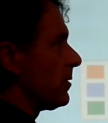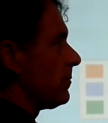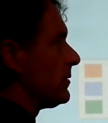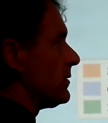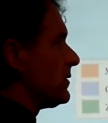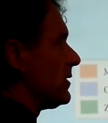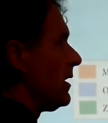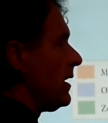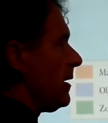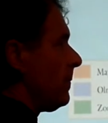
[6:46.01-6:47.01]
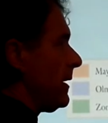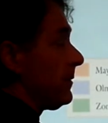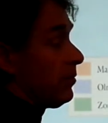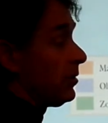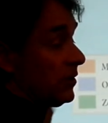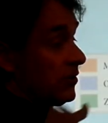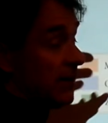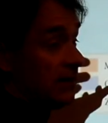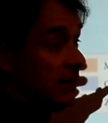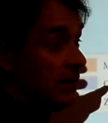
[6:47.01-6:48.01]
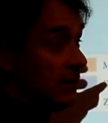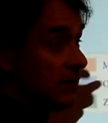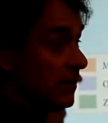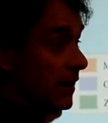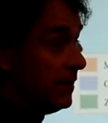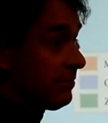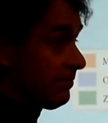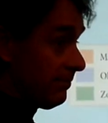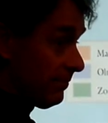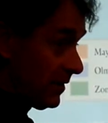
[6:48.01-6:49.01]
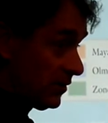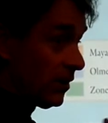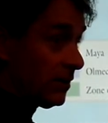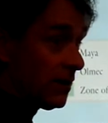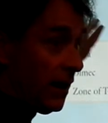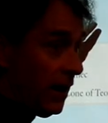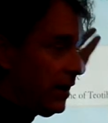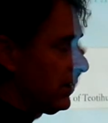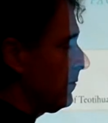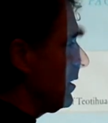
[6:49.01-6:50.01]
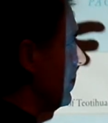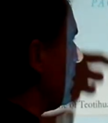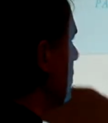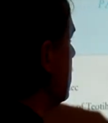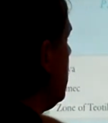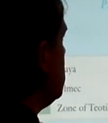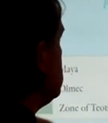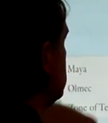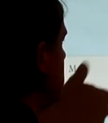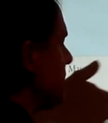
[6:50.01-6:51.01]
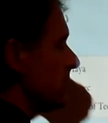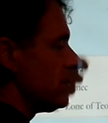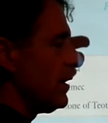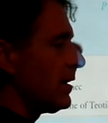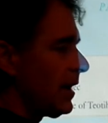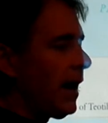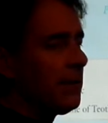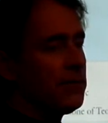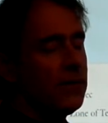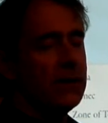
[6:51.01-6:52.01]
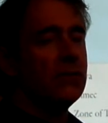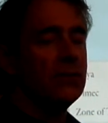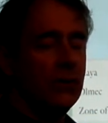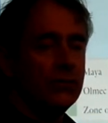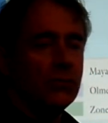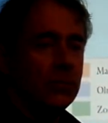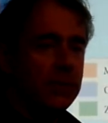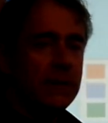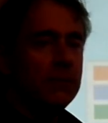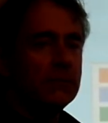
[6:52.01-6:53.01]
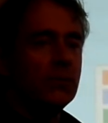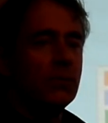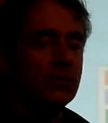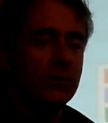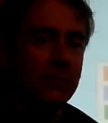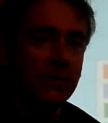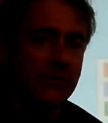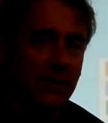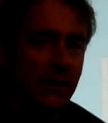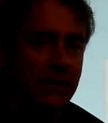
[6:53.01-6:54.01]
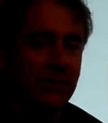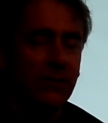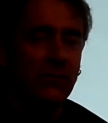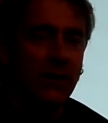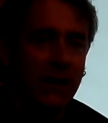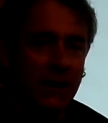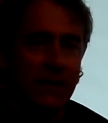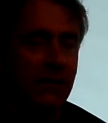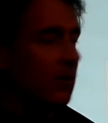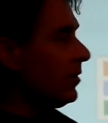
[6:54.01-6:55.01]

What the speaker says: purposes. Maybe religious ideas like the sun god, among other gods. This is common for agricultural people to worship the sun and the rain and the